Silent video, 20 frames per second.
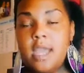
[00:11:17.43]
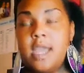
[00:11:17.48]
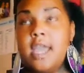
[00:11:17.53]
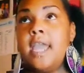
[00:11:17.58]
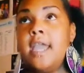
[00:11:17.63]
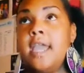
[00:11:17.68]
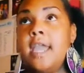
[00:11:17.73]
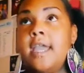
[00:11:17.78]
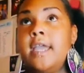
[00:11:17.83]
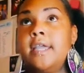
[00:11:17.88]

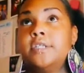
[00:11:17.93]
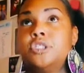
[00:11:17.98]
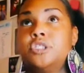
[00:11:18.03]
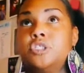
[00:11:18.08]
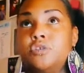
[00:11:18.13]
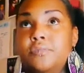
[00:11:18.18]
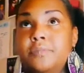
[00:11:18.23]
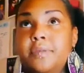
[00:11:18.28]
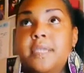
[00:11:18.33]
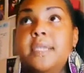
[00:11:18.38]
And
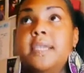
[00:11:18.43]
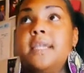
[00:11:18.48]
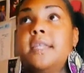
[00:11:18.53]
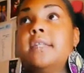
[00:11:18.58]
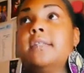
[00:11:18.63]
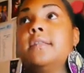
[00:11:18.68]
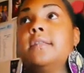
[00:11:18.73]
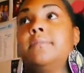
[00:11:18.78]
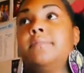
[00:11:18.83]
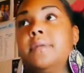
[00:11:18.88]
she'll be
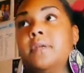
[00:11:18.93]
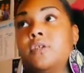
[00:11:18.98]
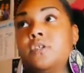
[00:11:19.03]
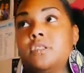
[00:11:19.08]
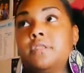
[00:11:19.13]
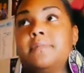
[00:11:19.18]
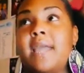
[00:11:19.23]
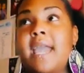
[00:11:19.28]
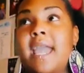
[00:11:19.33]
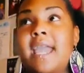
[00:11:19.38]
getting the
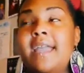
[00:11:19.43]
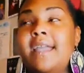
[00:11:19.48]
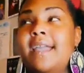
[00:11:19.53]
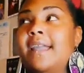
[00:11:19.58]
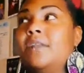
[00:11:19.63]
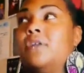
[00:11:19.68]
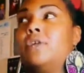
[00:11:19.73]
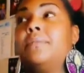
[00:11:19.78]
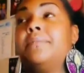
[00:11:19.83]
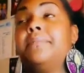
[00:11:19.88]
bills paid.
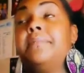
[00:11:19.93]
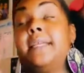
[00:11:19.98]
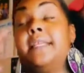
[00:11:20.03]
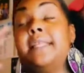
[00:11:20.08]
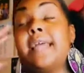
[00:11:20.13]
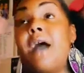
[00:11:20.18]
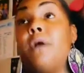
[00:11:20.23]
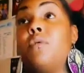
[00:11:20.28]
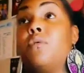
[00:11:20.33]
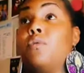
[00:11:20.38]
And
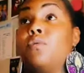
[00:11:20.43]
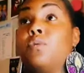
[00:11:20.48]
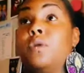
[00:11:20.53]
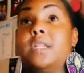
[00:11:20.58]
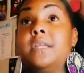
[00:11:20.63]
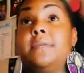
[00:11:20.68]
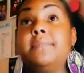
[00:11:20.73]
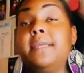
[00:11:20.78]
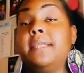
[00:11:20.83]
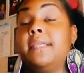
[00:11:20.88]
that will
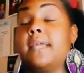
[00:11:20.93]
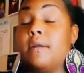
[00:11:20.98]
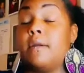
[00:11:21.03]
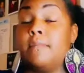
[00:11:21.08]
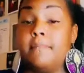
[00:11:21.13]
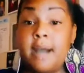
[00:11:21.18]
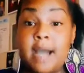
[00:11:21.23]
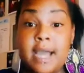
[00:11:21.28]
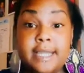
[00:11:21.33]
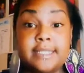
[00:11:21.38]
really be their
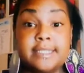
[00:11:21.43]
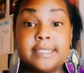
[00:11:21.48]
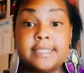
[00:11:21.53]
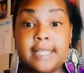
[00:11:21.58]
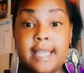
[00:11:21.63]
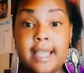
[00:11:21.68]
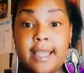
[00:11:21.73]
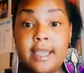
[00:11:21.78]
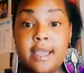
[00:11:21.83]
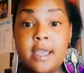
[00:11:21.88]

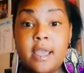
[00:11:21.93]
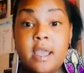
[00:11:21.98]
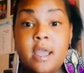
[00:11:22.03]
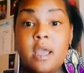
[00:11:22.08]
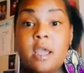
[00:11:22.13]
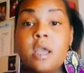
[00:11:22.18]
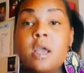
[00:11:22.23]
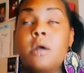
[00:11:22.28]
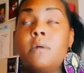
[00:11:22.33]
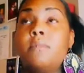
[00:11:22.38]
mindset.
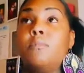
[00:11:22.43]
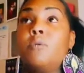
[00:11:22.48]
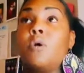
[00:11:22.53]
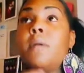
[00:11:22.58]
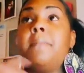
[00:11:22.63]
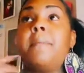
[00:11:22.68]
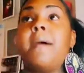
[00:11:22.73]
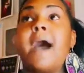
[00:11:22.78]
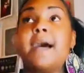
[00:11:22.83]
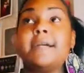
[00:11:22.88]

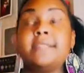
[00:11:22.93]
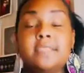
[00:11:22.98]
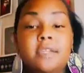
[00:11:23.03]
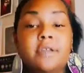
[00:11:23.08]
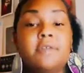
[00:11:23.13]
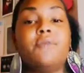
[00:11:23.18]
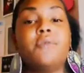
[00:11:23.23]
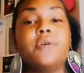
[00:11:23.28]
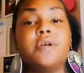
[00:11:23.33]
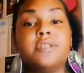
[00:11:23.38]
More
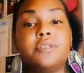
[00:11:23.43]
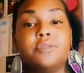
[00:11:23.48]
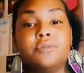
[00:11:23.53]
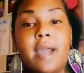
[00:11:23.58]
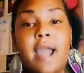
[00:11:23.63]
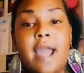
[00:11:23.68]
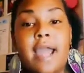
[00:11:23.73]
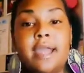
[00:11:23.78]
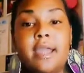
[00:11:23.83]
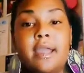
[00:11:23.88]
positive ones,
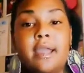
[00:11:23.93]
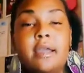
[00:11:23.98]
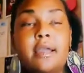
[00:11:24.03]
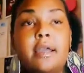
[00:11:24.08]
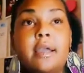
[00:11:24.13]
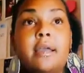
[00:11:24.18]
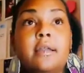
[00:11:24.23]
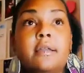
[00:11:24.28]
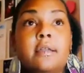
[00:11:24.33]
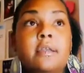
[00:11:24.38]
right?
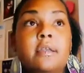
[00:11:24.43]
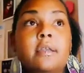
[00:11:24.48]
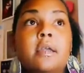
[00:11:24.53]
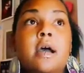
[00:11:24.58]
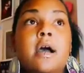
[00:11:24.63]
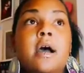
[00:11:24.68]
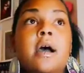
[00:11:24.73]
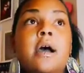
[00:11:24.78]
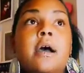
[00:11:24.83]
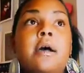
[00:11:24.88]

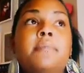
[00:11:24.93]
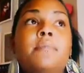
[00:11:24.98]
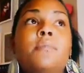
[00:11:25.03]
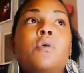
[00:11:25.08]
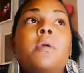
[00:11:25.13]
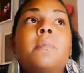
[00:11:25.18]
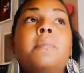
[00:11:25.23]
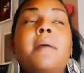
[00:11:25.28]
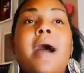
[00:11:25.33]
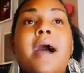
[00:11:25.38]

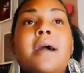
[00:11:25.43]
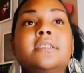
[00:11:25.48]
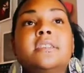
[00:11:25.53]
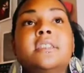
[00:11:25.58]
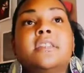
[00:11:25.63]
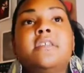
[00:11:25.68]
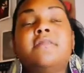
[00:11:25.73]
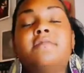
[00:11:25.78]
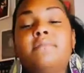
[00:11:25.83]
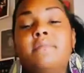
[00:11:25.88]
More
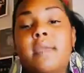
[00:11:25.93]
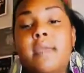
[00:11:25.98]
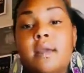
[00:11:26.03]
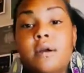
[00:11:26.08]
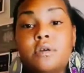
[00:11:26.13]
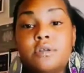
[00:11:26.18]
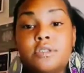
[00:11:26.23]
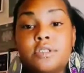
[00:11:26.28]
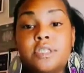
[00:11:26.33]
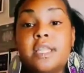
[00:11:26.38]
positive
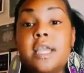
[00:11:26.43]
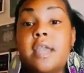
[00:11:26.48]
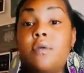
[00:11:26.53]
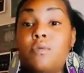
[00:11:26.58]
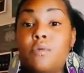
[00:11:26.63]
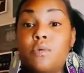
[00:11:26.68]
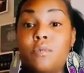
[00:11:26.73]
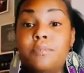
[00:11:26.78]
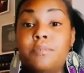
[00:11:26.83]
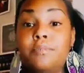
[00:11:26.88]
males,
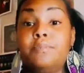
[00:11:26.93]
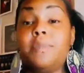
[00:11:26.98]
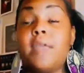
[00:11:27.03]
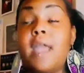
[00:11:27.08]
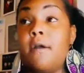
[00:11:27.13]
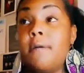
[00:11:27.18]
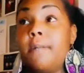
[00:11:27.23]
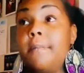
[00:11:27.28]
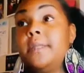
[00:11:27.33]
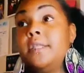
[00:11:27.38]

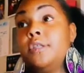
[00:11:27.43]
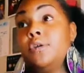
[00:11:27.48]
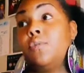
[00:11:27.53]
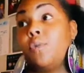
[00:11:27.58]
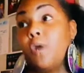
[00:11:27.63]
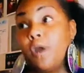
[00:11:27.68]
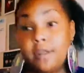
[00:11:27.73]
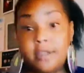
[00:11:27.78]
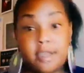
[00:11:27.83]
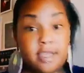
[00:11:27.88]
they'll be the
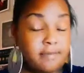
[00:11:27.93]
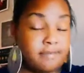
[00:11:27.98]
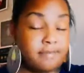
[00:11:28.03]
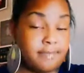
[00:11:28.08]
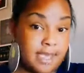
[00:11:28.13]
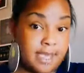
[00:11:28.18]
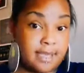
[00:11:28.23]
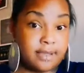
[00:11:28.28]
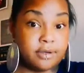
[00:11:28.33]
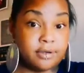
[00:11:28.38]
working
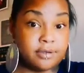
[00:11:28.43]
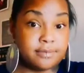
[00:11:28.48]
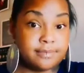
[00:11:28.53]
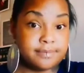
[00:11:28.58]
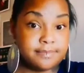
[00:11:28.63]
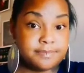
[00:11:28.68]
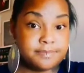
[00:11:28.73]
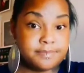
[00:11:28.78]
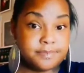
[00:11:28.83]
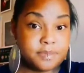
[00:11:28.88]
male,
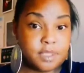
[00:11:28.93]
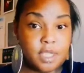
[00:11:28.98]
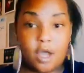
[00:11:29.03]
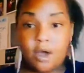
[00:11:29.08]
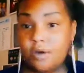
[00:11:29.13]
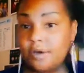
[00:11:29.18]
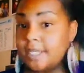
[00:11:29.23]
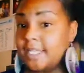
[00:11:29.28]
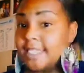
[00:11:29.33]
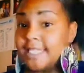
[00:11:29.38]

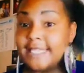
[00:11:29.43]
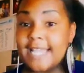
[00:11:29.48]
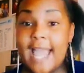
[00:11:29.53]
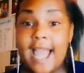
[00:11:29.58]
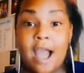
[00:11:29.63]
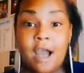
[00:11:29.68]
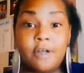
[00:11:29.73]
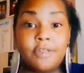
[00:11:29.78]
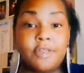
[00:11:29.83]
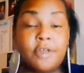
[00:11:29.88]
holding
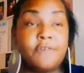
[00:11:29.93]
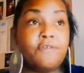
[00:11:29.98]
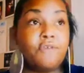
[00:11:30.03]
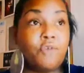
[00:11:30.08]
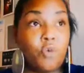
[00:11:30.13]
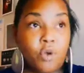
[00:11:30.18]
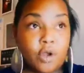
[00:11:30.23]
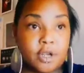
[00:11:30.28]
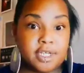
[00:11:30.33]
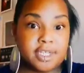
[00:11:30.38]
down the
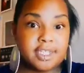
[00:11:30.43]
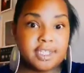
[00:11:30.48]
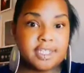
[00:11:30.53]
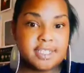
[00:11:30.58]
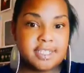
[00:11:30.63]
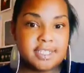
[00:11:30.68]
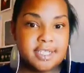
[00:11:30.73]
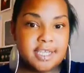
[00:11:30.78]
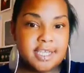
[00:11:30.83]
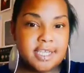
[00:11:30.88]
fort.
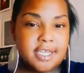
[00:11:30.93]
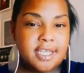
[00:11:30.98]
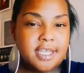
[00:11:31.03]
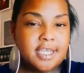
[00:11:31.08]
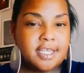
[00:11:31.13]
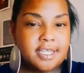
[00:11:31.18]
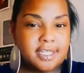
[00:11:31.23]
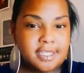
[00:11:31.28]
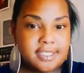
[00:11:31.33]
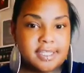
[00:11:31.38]

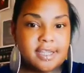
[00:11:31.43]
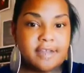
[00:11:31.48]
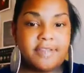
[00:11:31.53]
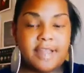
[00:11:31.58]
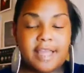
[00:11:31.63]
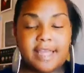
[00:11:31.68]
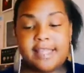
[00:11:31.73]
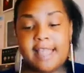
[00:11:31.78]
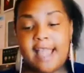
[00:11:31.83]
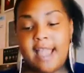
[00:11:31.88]
Stuff
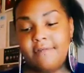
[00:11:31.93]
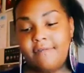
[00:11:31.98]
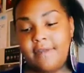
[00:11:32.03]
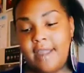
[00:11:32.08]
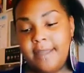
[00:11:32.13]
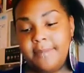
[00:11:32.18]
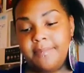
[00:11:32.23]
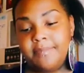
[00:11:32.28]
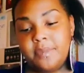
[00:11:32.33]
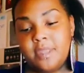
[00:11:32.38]
like that,
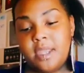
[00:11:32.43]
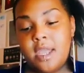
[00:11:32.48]
right?